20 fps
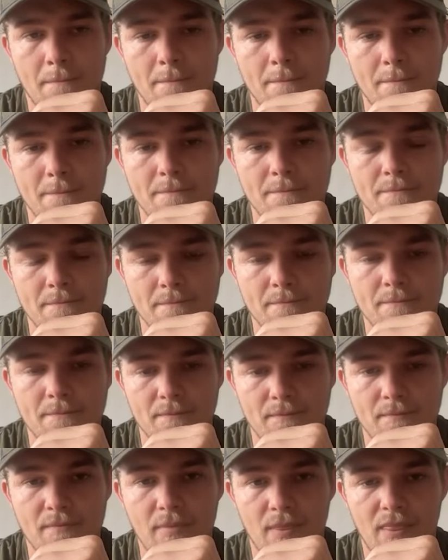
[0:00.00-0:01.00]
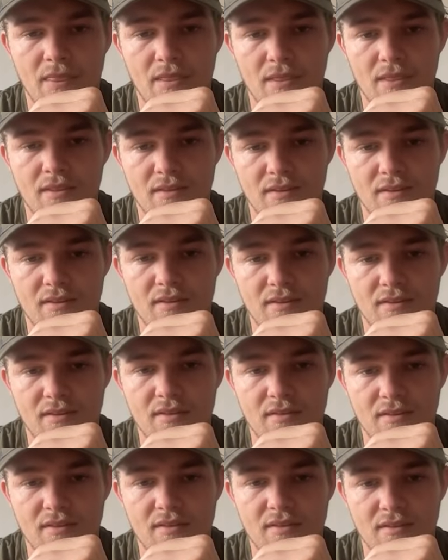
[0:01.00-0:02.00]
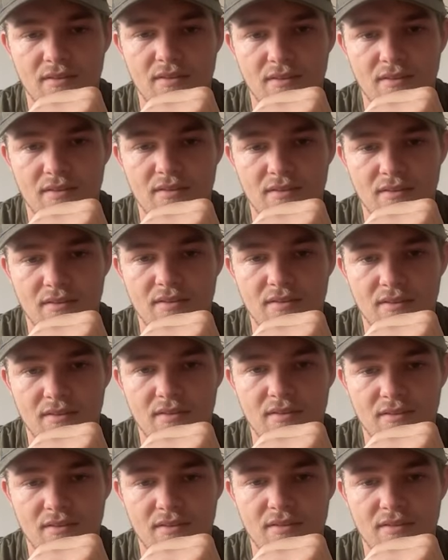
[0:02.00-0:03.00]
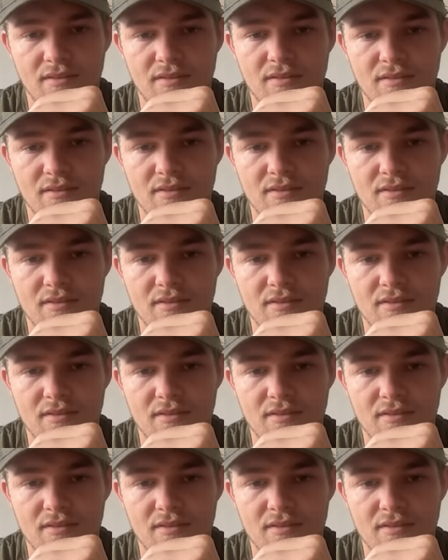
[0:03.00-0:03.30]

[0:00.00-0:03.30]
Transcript: [no speech]